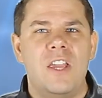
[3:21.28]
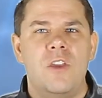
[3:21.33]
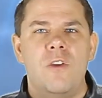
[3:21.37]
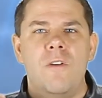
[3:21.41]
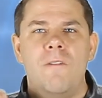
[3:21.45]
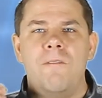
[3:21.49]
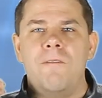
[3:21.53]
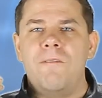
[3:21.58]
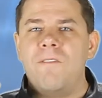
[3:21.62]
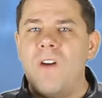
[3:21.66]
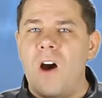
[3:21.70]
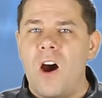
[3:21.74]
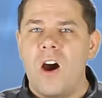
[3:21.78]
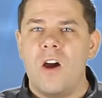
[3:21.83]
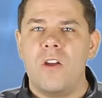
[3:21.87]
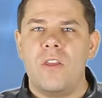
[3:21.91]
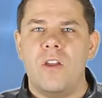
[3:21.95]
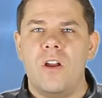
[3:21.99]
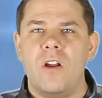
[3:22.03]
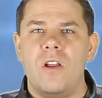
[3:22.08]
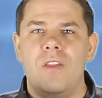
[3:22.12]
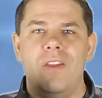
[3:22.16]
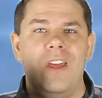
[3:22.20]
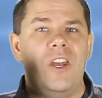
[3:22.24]
you
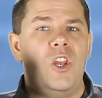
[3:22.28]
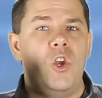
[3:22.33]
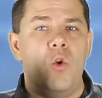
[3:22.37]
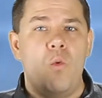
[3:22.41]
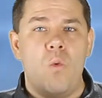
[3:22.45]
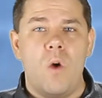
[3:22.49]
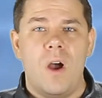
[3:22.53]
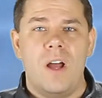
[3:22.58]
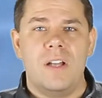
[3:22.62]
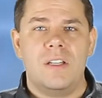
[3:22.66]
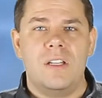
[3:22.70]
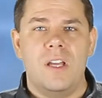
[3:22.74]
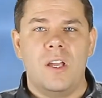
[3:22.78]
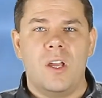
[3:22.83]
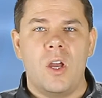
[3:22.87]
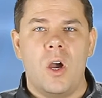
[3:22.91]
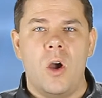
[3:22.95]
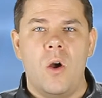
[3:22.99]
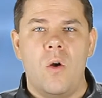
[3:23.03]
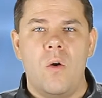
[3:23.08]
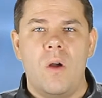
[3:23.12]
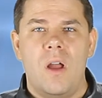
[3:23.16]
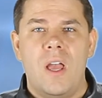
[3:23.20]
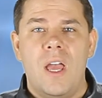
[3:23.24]
farther than you want to
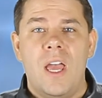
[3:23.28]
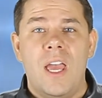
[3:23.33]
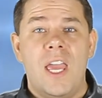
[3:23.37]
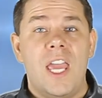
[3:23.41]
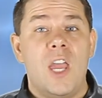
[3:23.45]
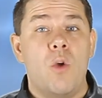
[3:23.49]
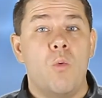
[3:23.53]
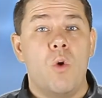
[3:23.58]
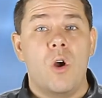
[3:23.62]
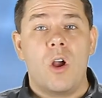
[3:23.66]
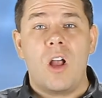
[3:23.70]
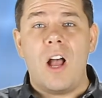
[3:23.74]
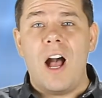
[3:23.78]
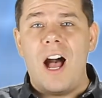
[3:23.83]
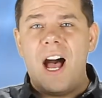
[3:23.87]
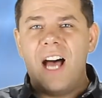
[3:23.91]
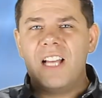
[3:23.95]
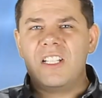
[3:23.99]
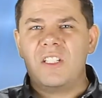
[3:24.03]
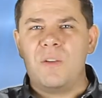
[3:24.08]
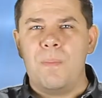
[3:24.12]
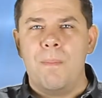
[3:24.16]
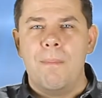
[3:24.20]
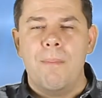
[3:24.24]
go. It will
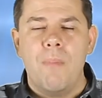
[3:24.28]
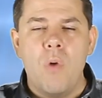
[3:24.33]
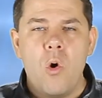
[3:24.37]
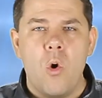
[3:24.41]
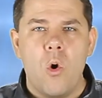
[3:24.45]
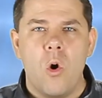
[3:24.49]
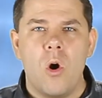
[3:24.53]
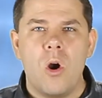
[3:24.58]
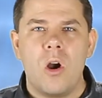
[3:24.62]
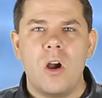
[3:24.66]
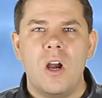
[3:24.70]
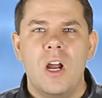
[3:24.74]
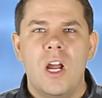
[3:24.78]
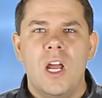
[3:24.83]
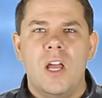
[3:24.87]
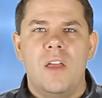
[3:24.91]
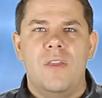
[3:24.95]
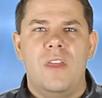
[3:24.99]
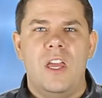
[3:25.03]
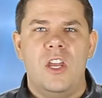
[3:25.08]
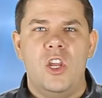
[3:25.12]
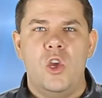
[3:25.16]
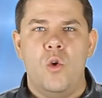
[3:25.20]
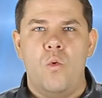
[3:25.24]
cost more
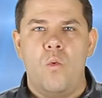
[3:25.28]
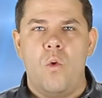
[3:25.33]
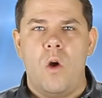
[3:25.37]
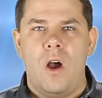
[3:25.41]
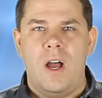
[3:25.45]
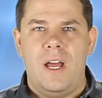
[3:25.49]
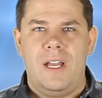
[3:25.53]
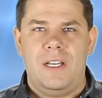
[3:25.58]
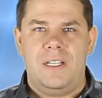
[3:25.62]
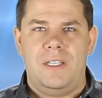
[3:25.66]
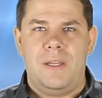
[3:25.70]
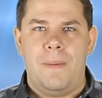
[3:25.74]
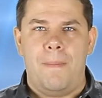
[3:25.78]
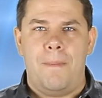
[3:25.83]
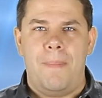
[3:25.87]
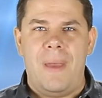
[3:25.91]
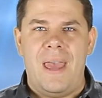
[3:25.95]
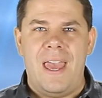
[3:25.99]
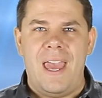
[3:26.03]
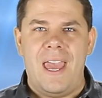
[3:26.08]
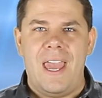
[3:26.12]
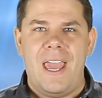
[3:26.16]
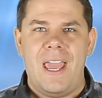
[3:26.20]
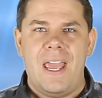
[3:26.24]
than you want to
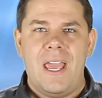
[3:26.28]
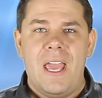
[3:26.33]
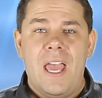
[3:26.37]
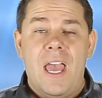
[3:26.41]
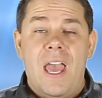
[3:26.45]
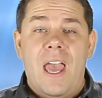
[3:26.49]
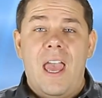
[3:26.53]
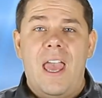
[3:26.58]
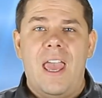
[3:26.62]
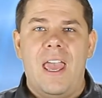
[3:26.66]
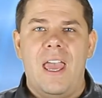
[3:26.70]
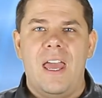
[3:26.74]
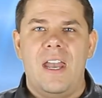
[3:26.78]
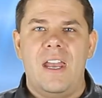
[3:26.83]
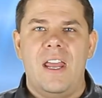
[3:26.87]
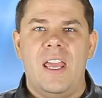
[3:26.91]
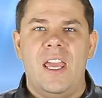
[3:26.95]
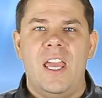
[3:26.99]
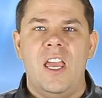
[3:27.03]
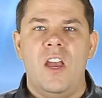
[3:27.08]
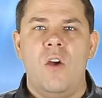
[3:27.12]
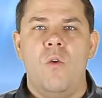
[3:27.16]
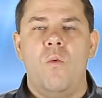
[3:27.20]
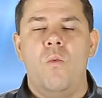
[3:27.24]
pay, and
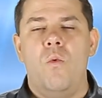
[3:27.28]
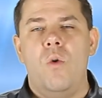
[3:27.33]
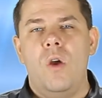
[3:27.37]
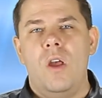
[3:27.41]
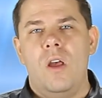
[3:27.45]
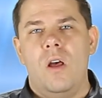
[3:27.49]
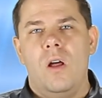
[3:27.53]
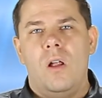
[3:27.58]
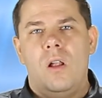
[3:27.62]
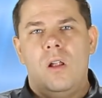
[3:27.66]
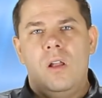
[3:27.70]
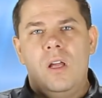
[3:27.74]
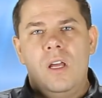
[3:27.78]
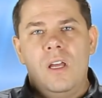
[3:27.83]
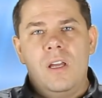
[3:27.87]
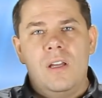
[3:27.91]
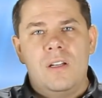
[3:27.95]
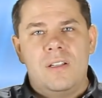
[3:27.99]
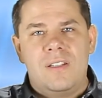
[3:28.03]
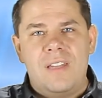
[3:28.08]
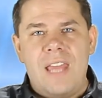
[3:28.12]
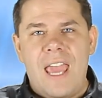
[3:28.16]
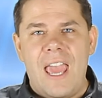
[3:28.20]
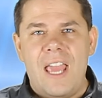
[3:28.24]
it will
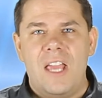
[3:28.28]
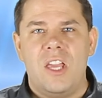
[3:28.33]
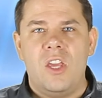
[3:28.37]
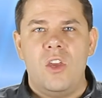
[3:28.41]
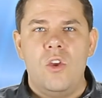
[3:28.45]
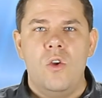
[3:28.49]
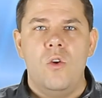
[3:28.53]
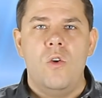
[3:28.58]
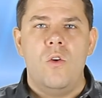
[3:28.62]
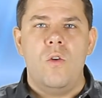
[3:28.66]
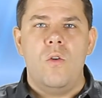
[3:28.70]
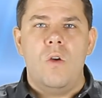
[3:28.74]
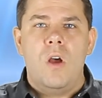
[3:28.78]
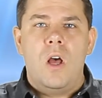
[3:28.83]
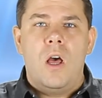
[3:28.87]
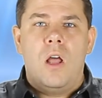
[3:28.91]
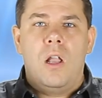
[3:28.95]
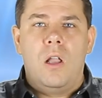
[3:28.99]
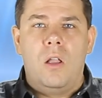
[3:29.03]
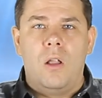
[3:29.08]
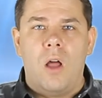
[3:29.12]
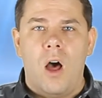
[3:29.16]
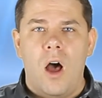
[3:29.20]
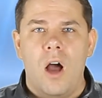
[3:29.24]
take you
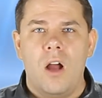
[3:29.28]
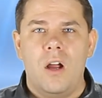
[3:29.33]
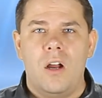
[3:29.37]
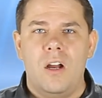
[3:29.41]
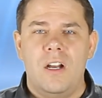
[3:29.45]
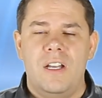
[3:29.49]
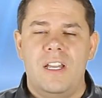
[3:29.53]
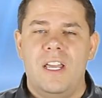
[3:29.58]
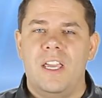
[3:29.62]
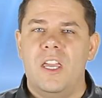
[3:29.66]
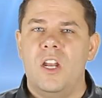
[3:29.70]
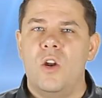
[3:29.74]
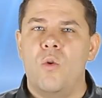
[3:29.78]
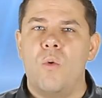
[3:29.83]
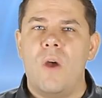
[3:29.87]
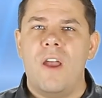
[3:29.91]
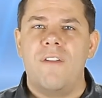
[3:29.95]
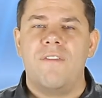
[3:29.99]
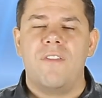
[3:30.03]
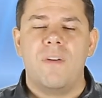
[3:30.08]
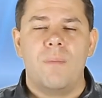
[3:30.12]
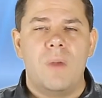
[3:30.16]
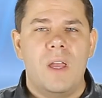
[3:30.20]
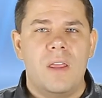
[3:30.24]
longer to get away
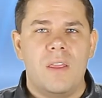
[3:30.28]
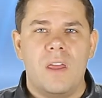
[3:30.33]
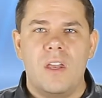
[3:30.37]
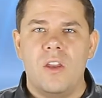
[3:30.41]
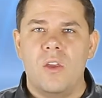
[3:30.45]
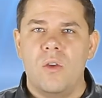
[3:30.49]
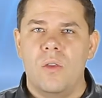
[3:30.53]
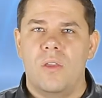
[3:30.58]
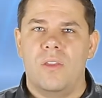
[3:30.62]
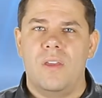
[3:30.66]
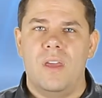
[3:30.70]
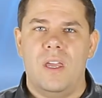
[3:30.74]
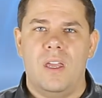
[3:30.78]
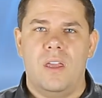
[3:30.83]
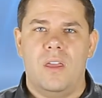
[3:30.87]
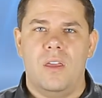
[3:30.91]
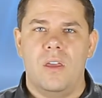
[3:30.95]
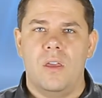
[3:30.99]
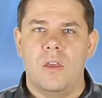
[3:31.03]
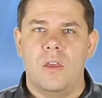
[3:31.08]
from it than you think